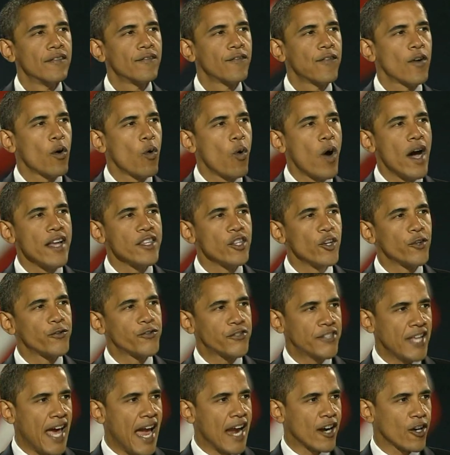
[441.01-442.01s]
for what you've
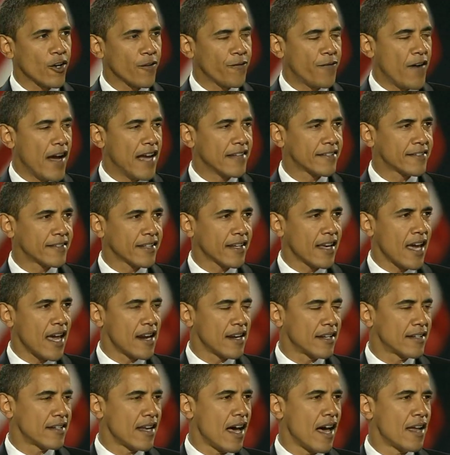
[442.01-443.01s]
sacrificed to get
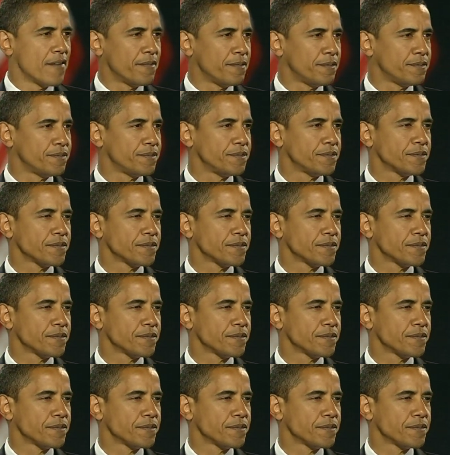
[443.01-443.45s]
it done.